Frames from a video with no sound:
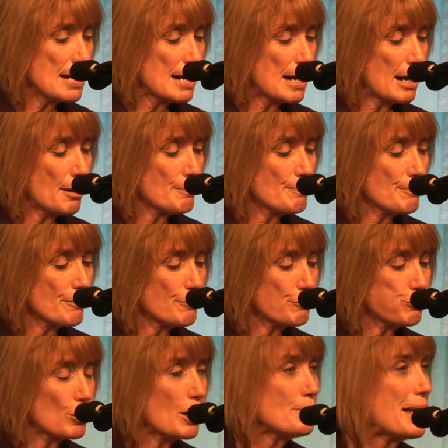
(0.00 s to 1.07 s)

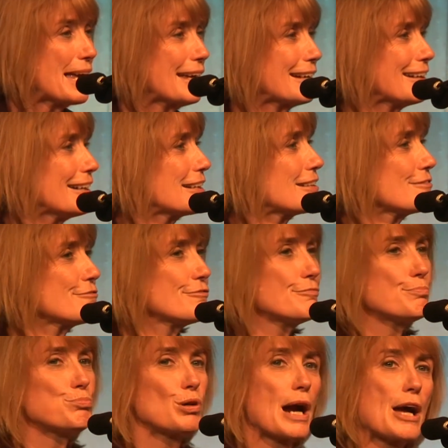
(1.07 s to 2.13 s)
From a kind of
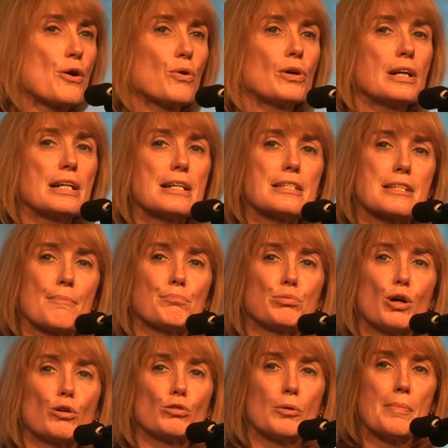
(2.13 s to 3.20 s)
priorities and
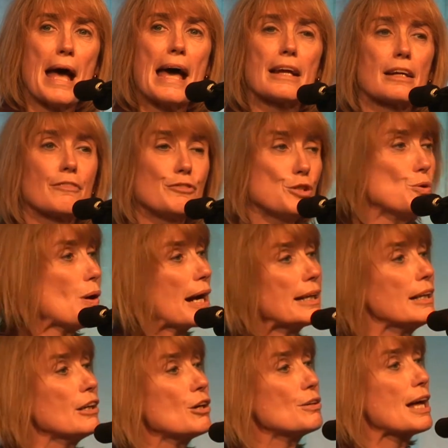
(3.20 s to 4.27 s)
programmatic view, I
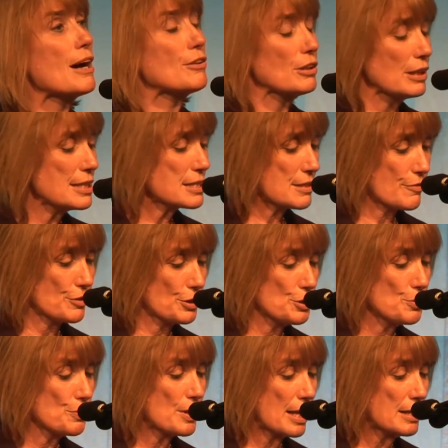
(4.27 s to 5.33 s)
can go down a list for
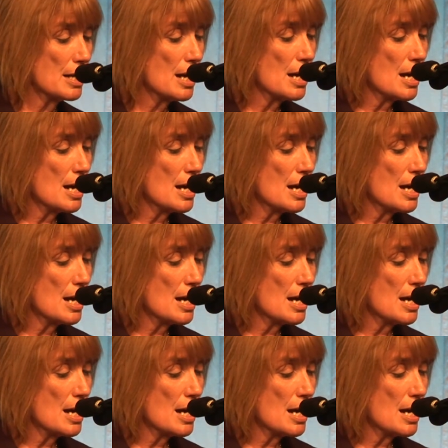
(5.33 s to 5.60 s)
you that